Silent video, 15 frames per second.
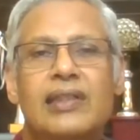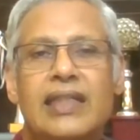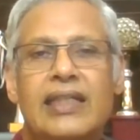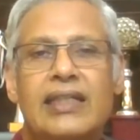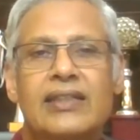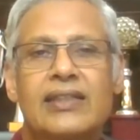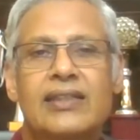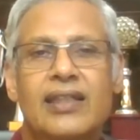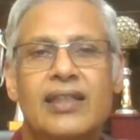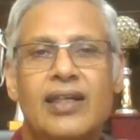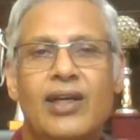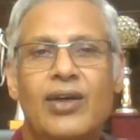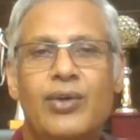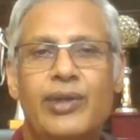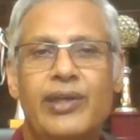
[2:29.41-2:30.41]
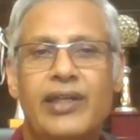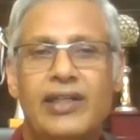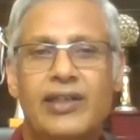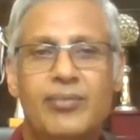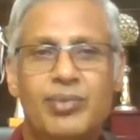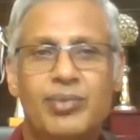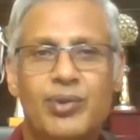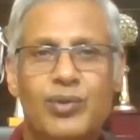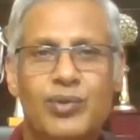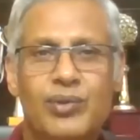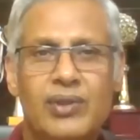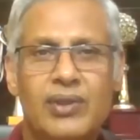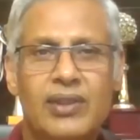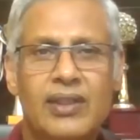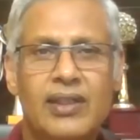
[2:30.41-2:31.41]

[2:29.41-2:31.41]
things and how he had improved.